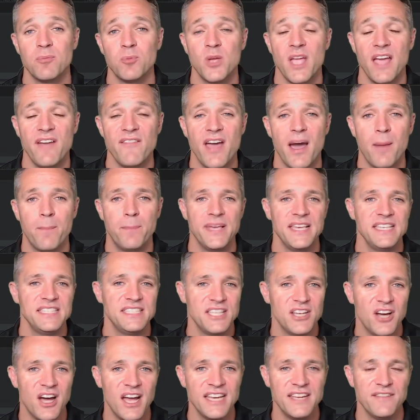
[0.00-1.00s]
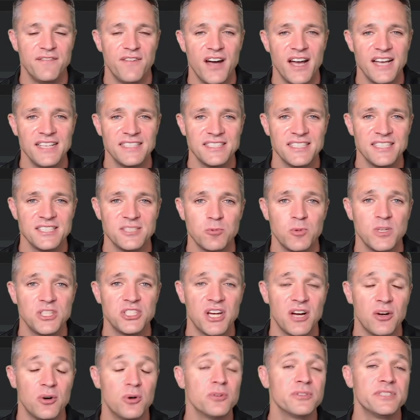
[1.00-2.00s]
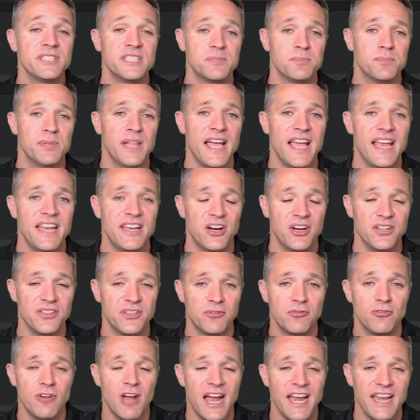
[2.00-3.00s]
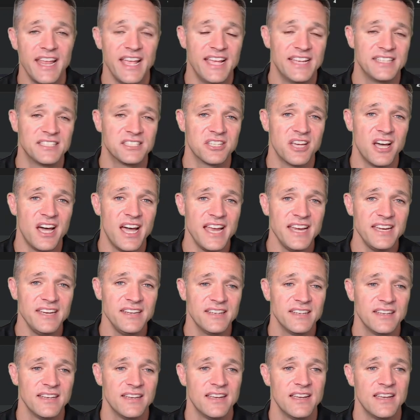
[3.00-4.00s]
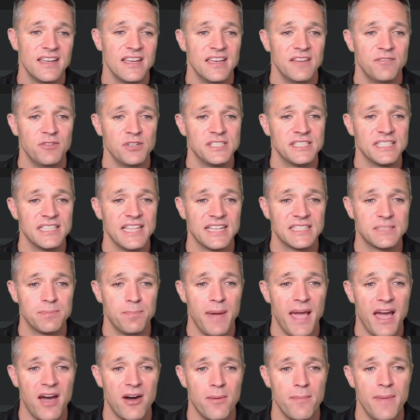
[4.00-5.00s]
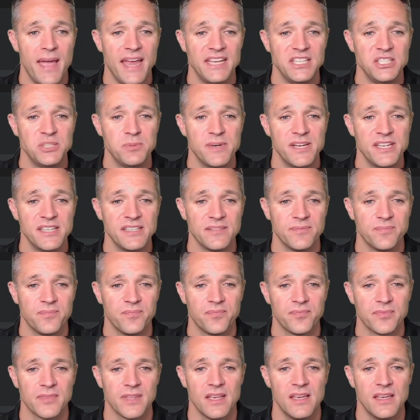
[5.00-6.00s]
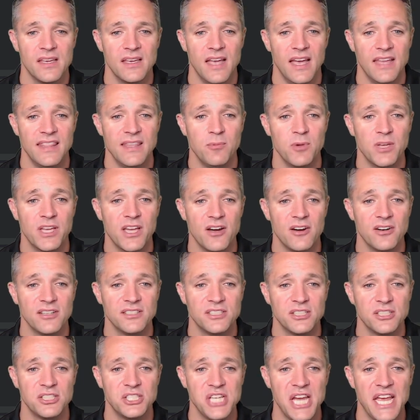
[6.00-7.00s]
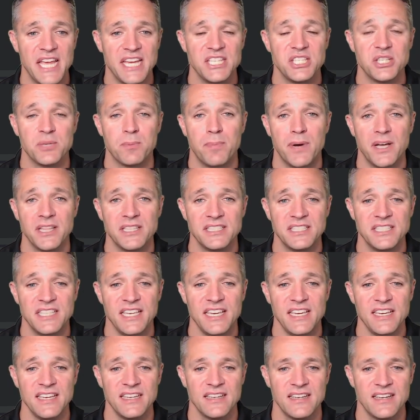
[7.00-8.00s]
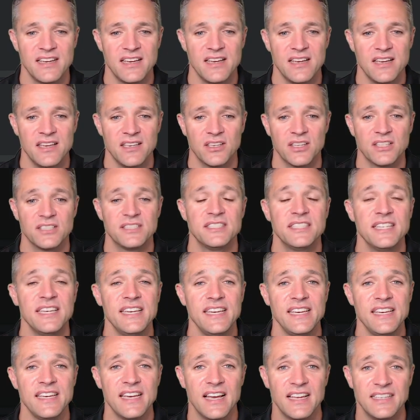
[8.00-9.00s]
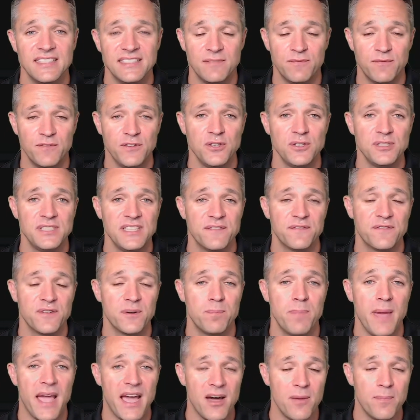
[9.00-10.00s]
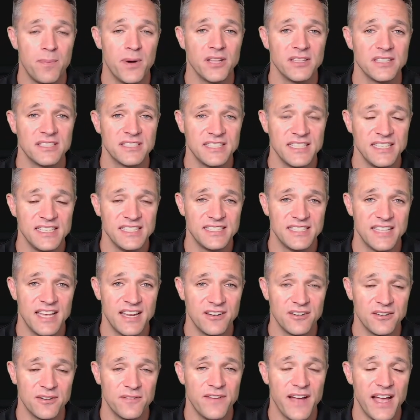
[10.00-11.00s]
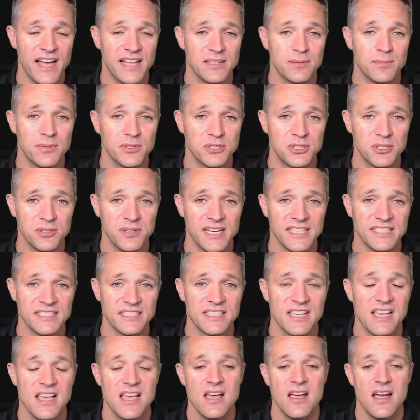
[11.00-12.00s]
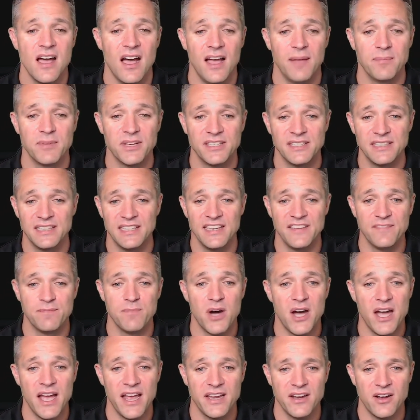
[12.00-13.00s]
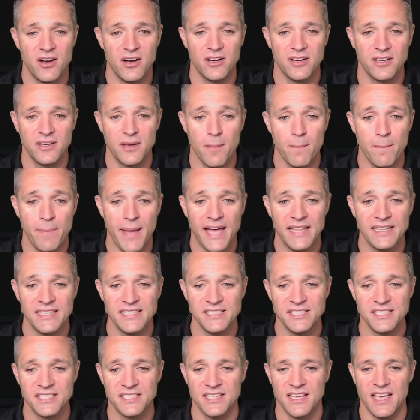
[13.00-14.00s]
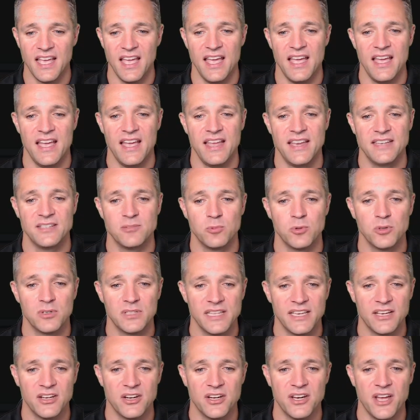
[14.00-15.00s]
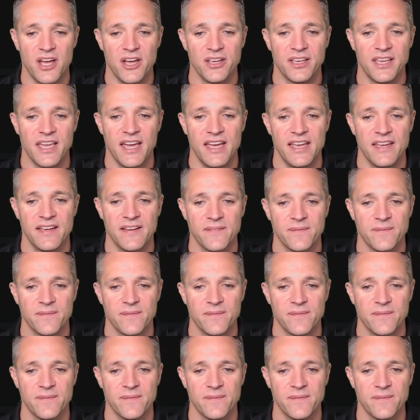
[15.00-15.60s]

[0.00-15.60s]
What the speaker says: have our PCI devices, which are all displayed on the right-hand side. We select Power Management, and then we go on to Change Policy. You can see a few different power policies that are available to us. I'm going to leave mine on Balanced, and we'll click on OK.